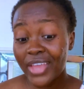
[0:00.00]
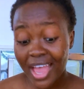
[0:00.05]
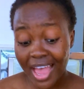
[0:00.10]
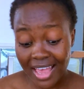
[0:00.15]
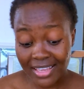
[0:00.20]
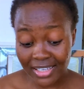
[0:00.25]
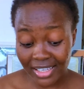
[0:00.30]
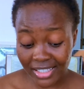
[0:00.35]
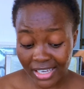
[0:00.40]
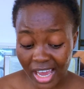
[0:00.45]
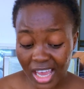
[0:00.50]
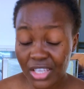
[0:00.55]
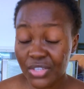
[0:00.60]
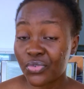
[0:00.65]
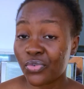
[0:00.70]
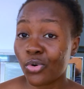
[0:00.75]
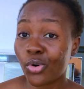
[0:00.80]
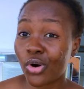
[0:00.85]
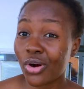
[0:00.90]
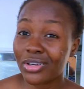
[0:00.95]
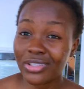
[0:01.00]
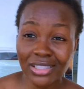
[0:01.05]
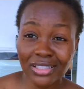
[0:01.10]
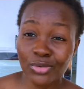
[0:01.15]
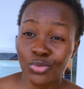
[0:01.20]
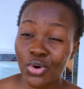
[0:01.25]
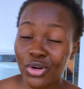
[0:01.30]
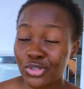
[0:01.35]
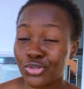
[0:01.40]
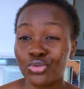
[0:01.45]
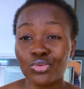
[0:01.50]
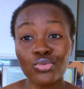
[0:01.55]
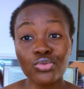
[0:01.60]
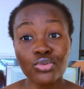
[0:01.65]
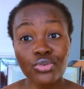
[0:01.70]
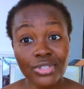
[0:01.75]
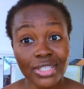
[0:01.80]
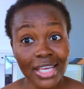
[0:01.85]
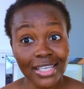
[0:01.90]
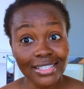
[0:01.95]
Essential is for the ones you
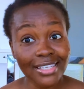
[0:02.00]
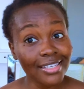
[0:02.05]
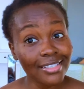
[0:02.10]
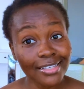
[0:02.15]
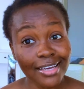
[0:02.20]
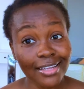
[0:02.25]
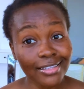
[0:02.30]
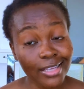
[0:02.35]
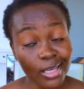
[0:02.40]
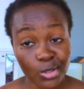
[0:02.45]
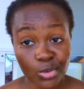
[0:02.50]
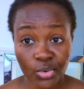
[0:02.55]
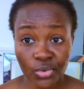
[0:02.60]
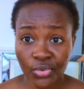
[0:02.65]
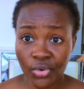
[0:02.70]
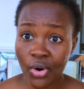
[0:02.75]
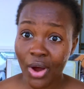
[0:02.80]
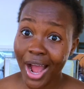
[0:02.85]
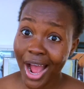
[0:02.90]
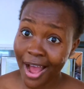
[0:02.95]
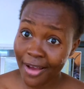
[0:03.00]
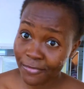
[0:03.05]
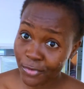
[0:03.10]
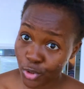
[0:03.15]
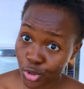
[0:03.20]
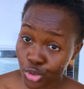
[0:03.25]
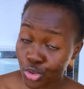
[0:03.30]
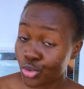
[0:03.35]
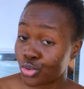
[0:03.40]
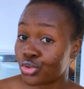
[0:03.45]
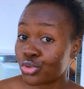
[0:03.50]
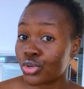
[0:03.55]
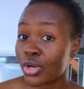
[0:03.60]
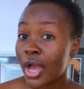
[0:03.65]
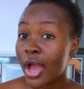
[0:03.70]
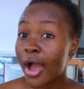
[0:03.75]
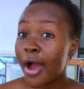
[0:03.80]
use essential textbook for, I've just told you.